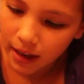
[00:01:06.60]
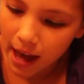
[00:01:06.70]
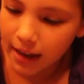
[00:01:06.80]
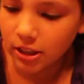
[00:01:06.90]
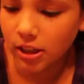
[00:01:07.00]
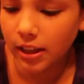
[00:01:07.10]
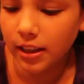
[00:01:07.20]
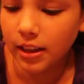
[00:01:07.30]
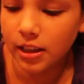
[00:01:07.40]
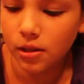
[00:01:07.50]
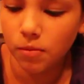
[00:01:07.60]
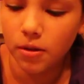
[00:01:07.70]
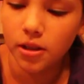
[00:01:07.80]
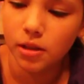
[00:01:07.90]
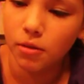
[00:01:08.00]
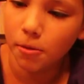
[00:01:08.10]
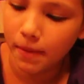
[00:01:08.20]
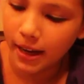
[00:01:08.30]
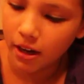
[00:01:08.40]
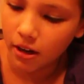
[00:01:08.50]
actually this one's more
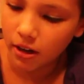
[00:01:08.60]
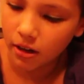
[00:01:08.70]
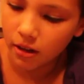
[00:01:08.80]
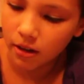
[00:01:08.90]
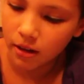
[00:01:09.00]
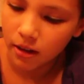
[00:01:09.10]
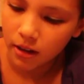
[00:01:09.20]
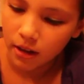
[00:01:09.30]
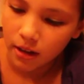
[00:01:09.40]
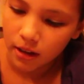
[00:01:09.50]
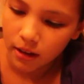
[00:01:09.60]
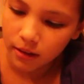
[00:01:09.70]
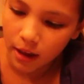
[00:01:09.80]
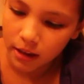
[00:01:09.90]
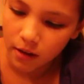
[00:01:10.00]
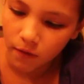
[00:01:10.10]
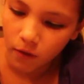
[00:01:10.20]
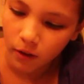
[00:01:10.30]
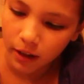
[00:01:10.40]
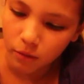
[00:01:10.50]
bigger than the
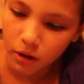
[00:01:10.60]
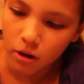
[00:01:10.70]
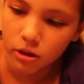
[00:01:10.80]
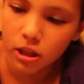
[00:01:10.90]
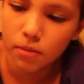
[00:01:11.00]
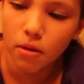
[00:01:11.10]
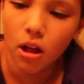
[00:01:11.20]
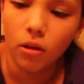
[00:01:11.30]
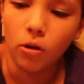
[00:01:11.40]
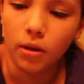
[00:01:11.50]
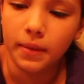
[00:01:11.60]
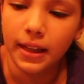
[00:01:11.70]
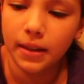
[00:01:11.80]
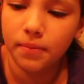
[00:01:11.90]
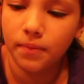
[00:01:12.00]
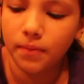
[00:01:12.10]
fully grown small Orby.